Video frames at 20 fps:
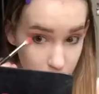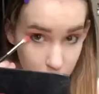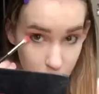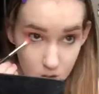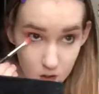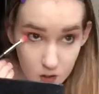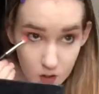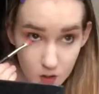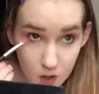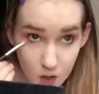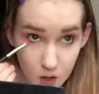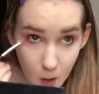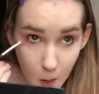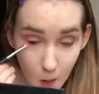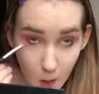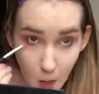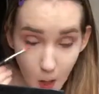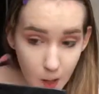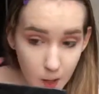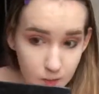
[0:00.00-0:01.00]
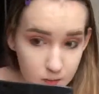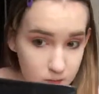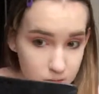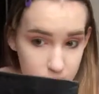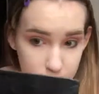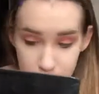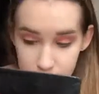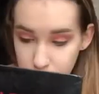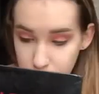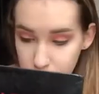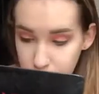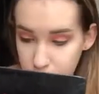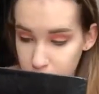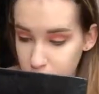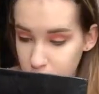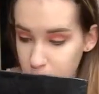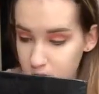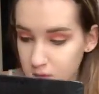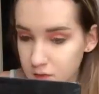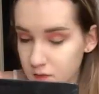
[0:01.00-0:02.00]
bottom part of my
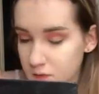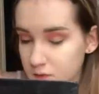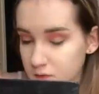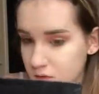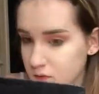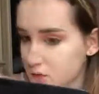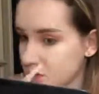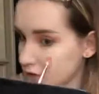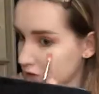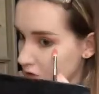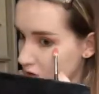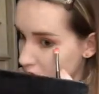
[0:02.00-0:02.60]
my